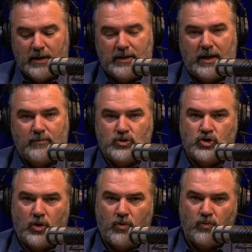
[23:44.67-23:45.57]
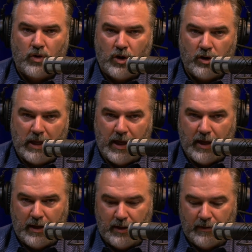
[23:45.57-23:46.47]
named Cho
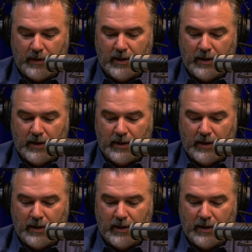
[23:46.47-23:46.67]
Rong-hae,